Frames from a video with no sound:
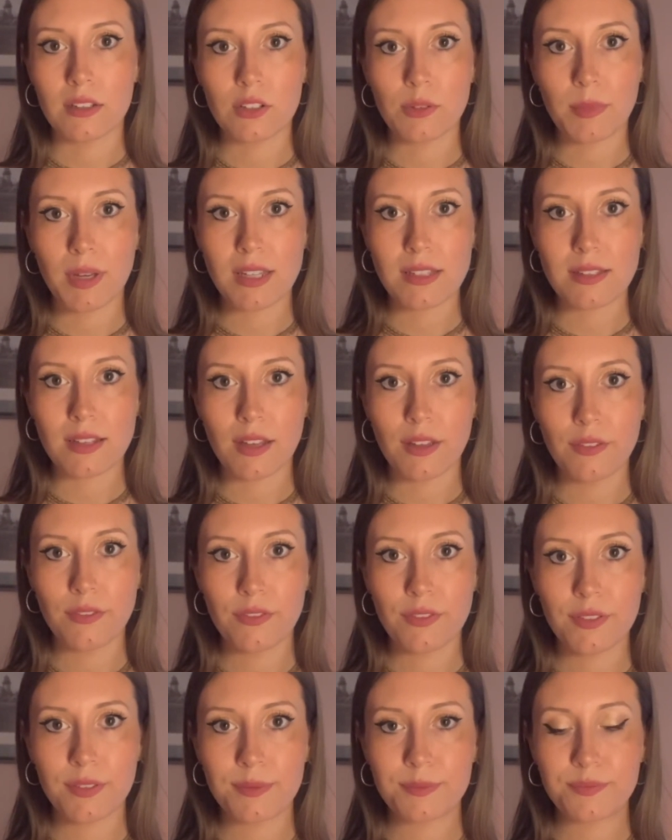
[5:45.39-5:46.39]
to
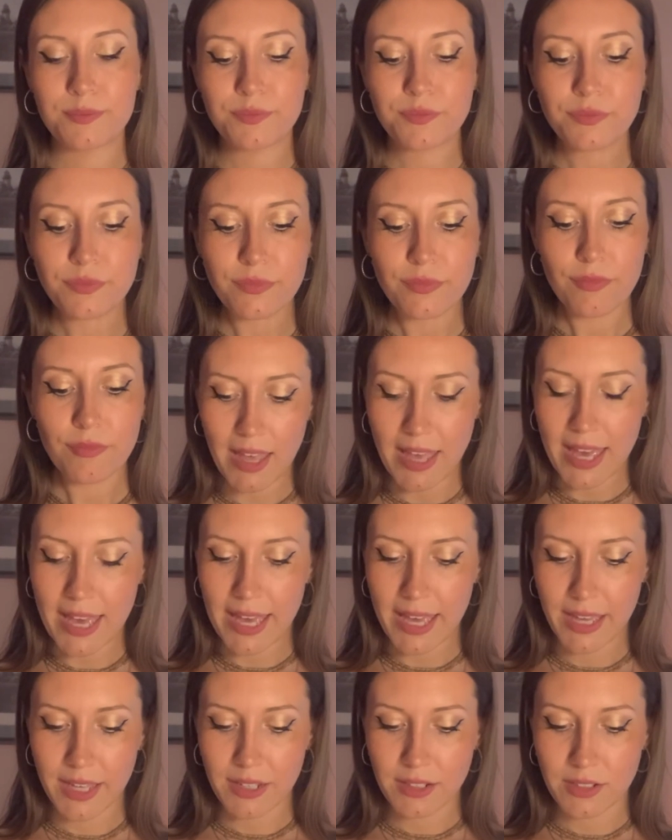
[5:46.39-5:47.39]
myself.
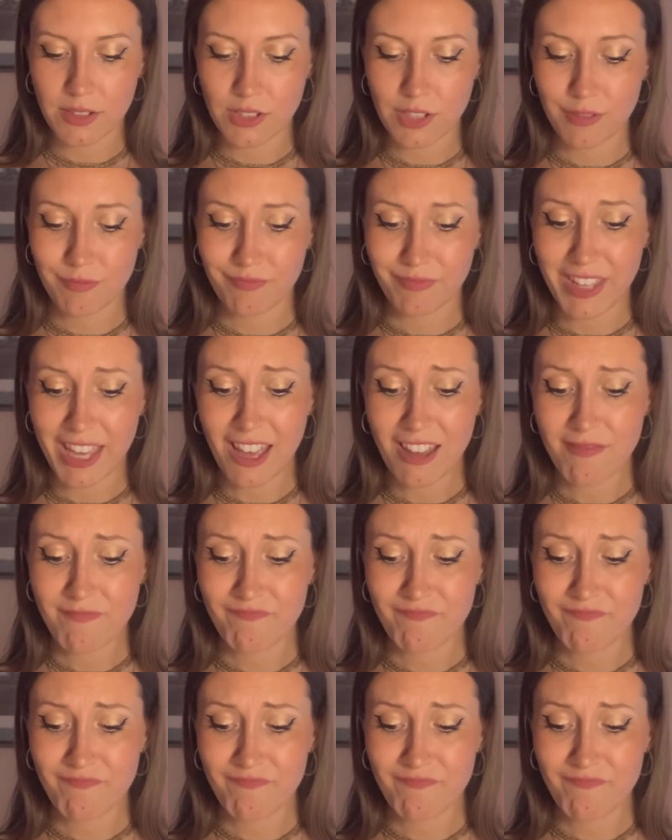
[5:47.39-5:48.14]
And yeah,